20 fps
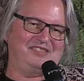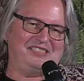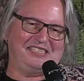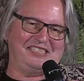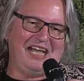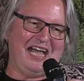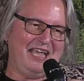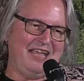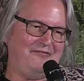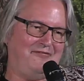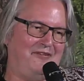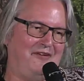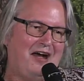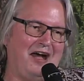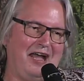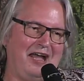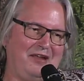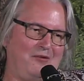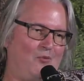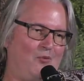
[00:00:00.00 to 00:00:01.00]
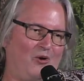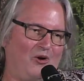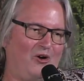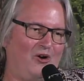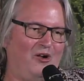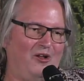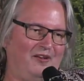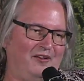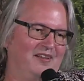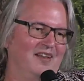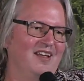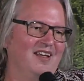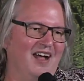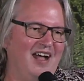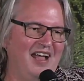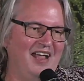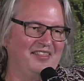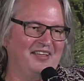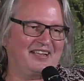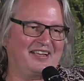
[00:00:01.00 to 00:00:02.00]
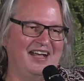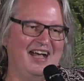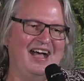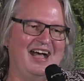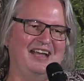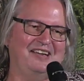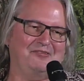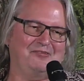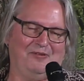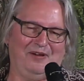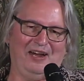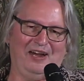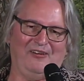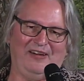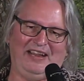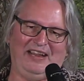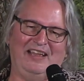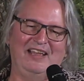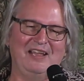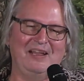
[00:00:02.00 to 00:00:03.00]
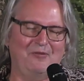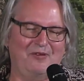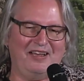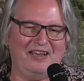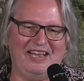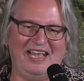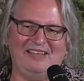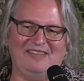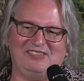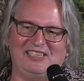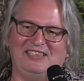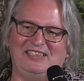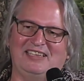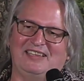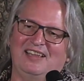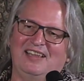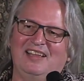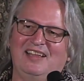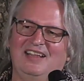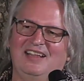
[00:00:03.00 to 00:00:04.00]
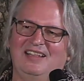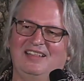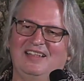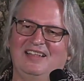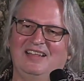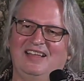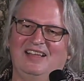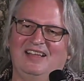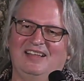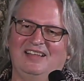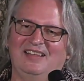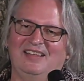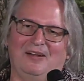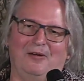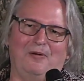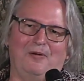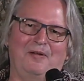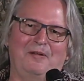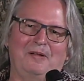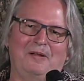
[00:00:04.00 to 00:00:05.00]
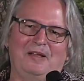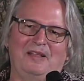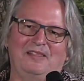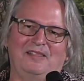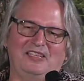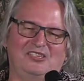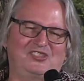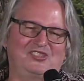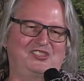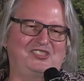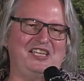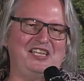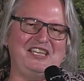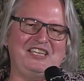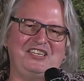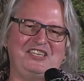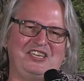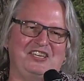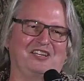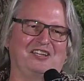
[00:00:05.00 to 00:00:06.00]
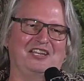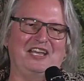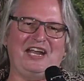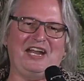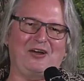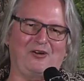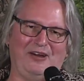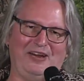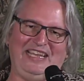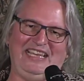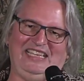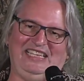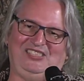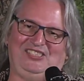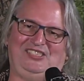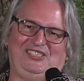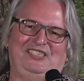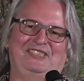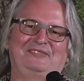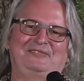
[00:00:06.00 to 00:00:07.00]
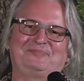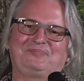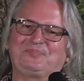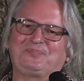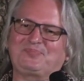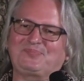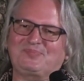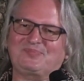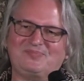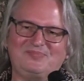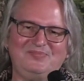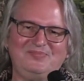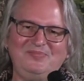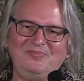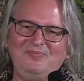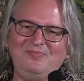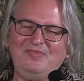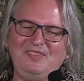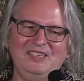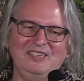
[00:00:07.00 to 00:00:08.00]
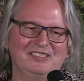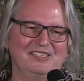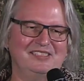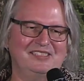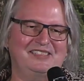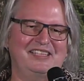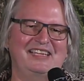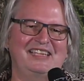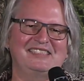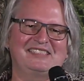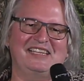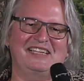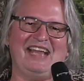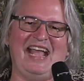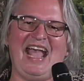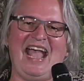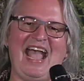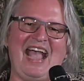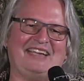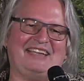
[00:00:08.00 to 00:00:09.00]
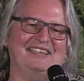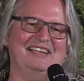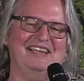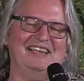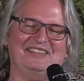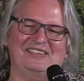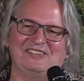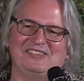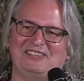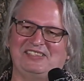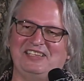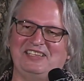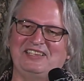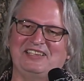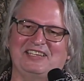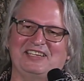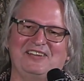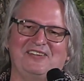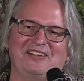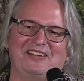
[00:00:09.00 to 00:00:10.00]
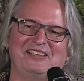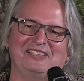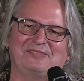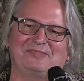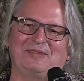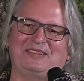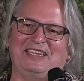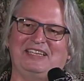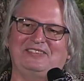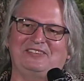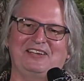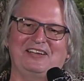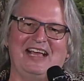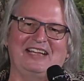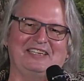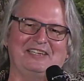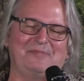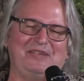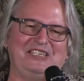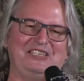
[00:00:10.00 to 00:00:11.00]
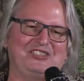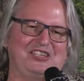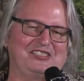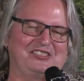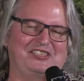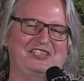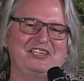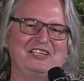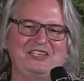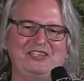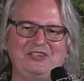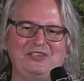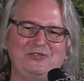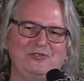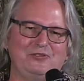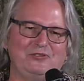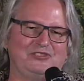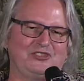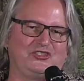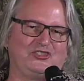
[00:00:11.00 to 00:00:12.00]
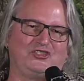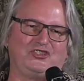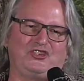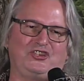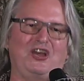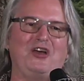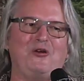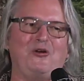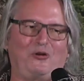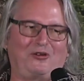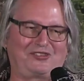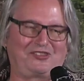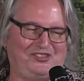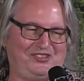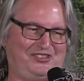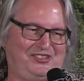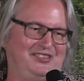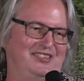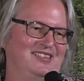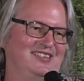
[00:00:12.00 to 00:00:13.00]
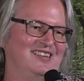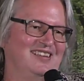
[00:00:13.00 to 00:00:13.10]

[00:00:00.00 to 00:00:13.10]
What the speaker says: sci-fi world. On the contrary, we're going to have something, you know, the singularious. Just things that act like they're singularious, but they turn out to be just huge jokes.